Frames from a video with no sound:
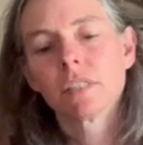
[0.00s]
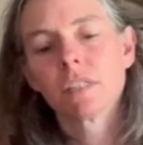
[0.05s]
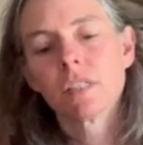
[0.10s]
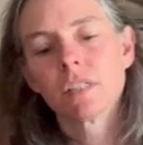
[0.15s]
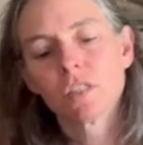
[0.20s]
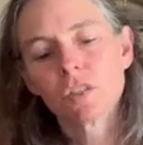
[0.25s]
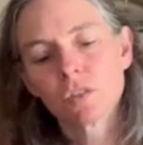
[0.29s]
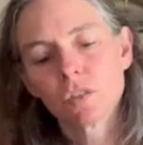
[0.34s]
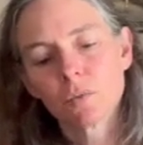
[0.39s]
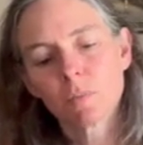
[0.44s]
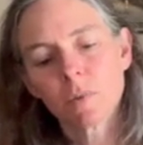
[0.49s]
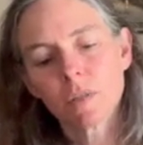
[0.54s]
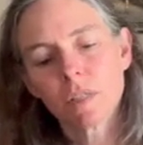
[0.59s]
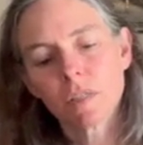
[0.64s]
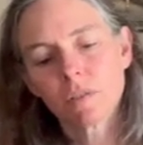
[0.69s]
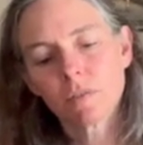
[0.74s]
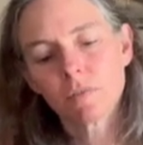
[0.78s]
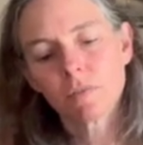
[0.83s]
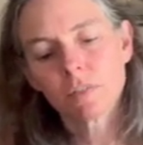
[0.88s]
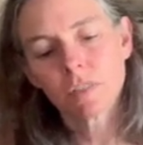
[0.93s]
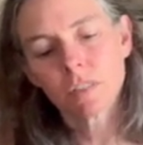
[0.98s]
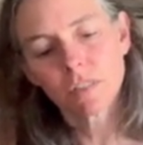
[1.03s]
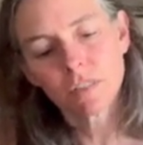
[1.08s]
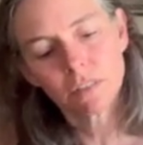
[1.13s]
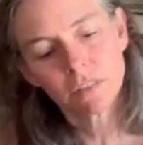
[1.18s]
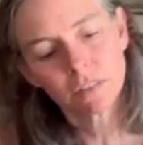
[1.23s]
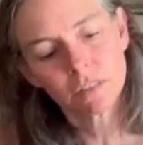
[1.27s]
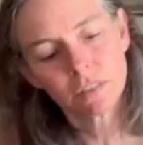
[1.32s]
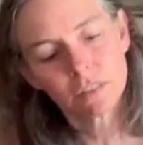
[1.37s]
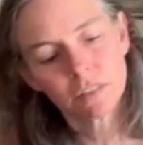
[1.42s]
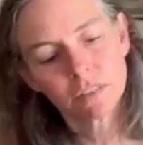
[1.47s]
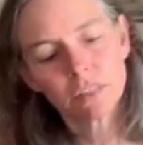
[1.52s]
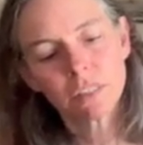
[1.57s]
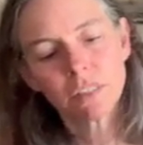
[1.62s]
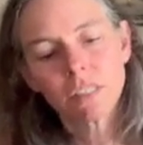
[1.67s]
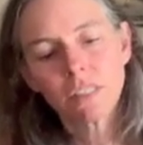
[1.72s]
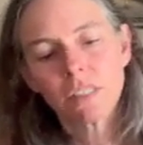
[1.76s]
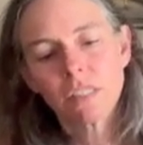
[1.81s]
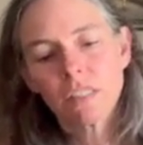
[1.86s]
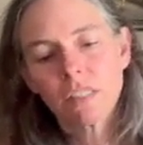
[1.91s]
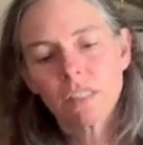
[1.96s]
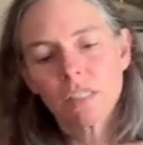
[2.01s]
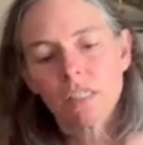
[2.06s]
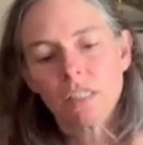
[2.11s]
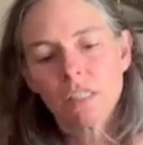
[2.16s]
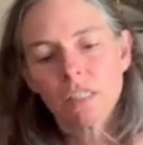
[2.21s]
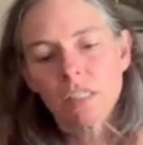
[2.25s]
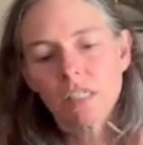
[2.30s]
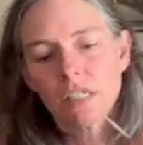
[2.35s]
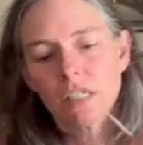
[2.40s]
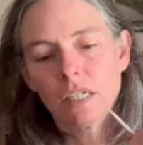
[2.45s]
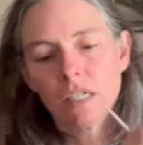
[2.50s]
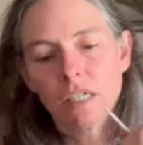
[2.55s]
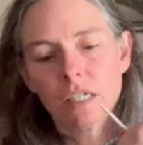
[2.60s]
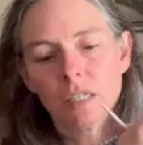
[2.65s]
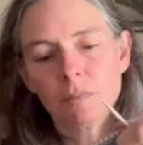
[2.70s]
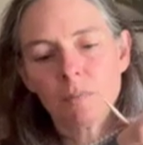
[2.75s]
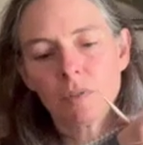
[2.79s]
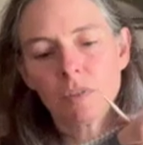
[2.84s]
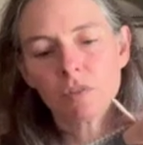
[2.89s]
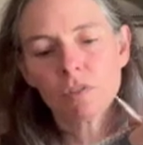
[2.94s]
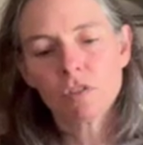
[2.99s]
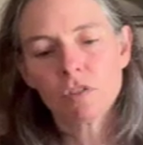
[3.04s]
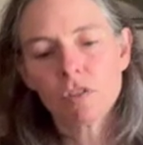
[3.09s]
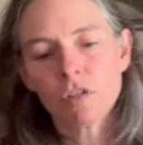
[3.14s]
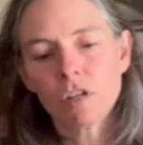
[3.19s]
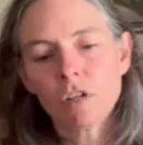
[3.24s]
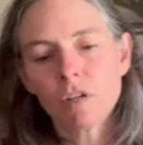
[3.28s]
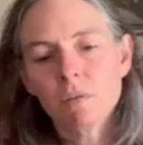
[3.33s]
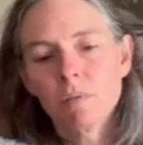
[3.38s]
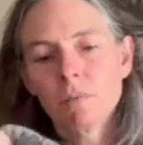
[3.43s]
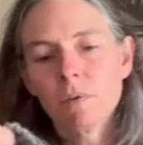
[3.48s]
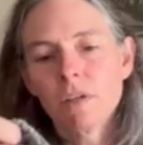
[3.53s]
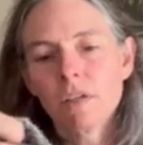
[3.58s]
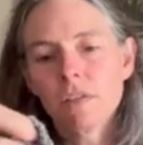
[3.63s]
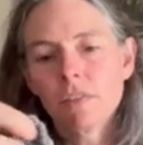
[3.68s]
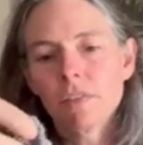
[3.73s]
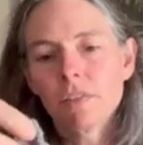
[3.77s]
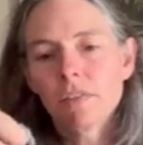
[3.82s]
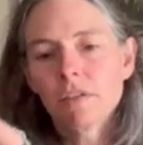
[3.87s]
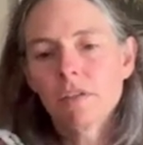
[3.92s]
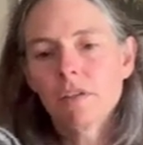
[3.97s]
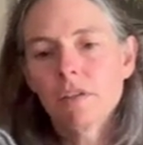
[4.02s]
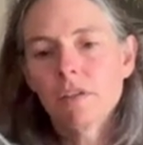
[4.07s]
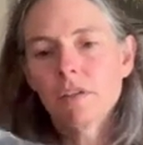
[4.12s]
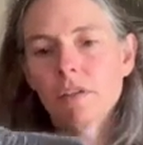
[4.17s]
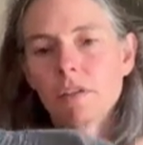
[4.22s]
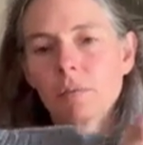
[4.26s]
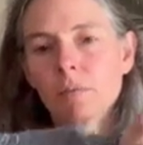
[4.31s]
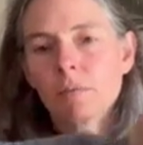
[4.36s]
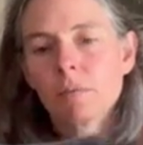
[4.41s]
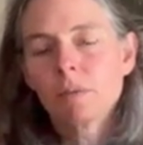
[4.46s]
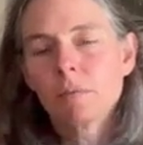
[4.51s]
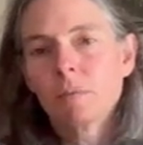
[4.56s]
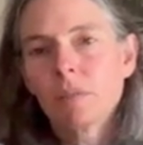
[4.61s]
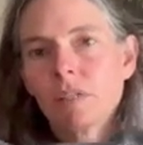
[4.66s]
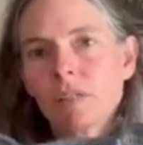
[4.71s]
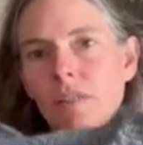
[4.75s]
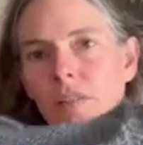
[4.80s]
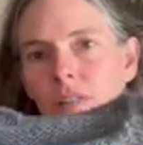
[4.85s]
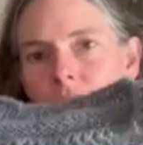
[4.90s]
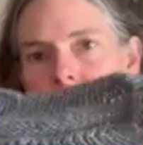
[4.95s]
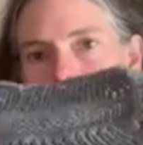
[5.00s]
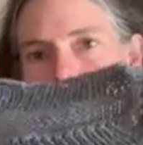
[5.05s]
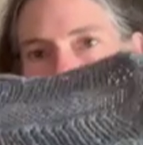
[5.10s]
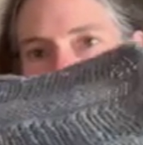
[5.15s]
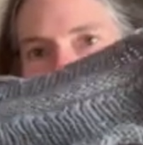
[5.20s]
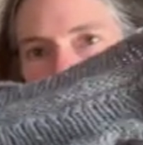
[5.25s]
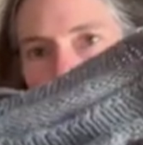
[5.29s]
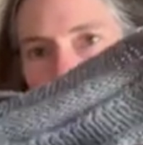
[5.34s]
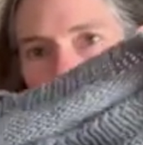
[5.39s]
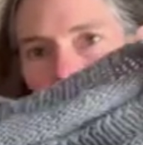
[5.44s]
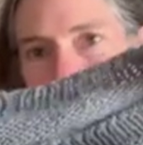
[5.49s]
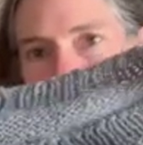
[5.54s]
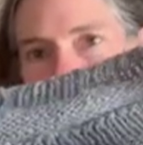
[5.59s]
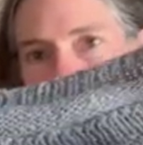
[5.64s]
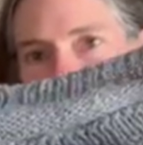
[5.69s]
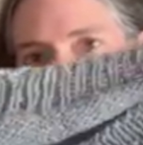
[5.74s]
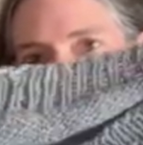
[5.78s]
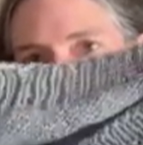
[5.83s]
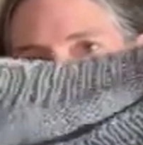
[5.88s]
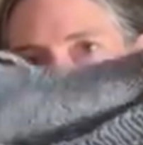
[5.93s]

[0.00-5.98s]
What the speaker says: super helpful. You start with the ribbing at the collar.